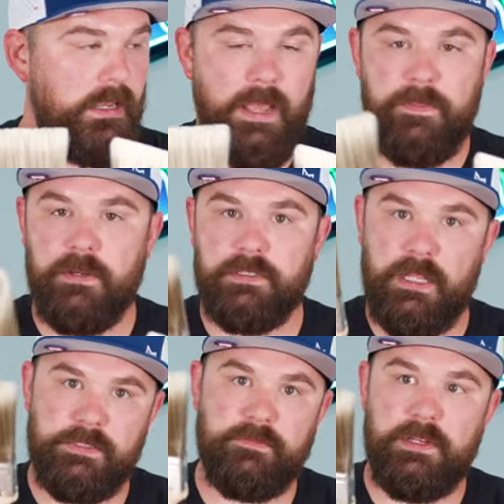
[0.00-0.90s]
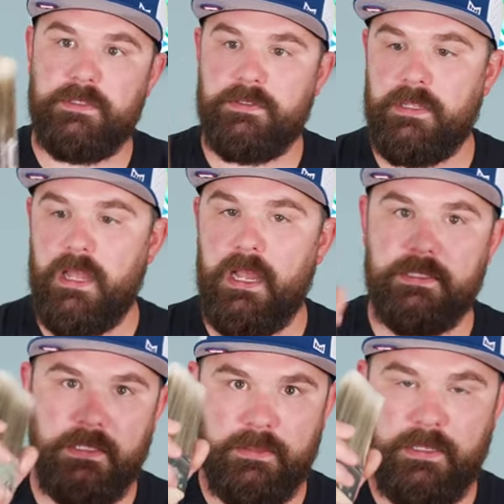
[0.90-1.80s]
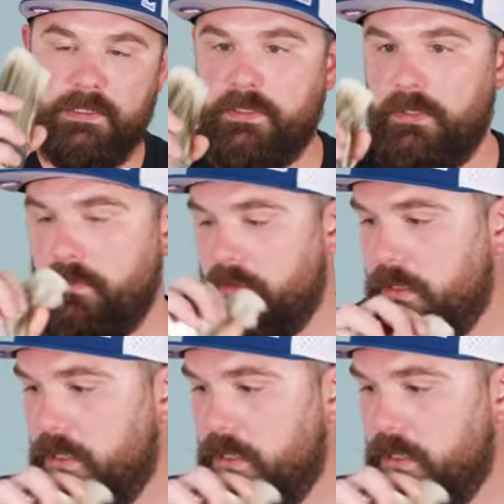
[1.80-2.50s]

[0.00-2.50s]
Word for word: and there's lots of reasons the guys like these too.